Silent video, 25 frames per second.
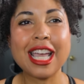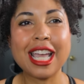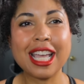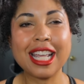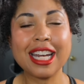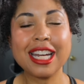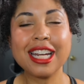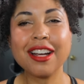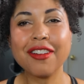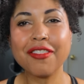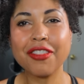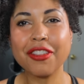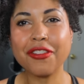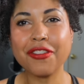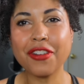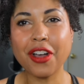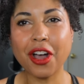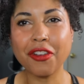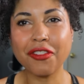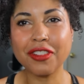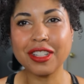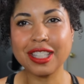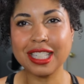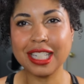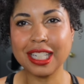any of the
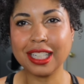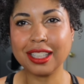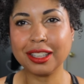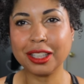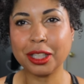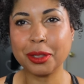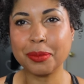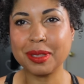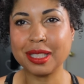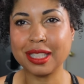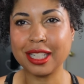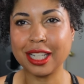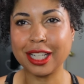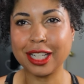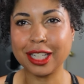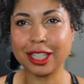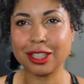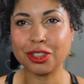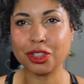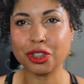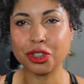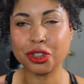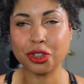Velveteen lipsticks.